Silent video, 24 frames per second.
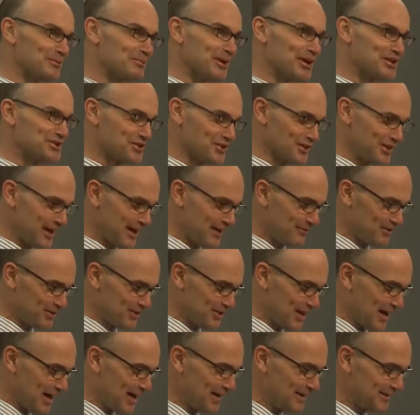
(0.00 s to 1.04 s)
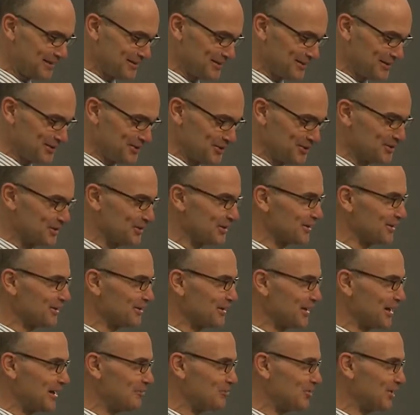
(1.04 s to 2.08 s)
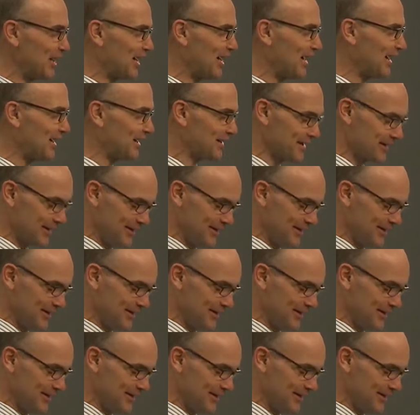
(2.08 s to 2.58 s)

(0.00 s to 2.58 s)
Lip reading: make sure you have your dot on your little name tag.